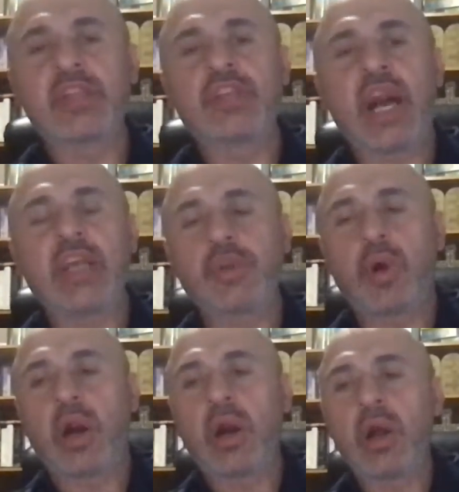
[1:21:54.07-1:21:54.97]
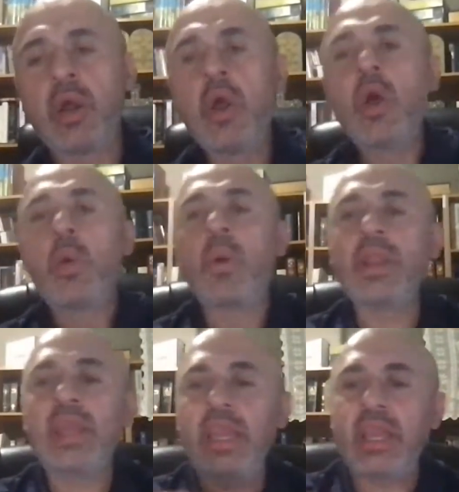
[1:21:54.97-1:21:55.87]
against Joshua
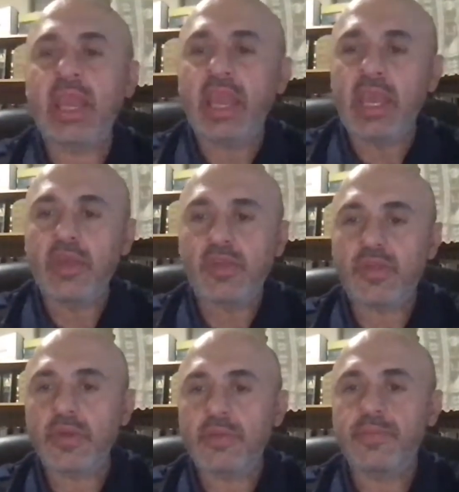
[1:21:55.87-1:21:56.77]
when he is